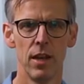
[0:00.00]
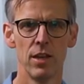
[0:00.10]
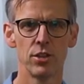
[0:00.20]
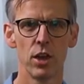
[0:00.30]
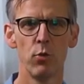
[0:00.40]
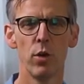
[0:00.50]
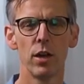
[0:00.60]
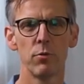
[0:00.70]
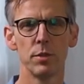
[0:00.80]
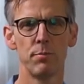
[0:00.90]
So
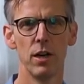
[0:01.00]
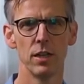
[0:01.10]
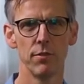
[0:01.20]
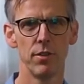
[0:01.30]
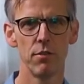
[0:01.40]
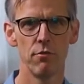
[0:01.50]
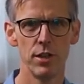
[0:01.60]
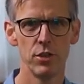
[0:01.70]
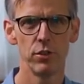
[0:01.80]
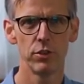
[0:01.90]
work was part of the
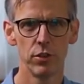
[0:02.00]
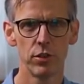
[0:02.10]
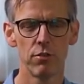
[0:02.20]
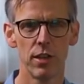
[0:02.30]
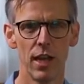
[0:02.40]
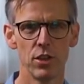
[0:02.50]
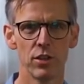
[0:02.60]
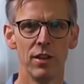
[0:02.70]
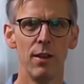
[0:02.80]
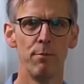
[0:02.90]
original good
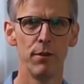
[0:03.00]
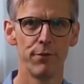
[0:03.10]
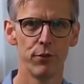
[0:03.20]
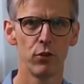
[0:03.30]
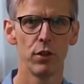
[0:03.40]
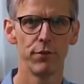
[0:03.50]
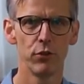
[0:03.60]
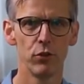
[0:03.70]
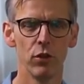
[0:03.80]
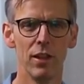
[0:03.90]
creation before the
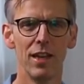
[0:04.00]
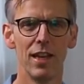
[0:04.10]
fall.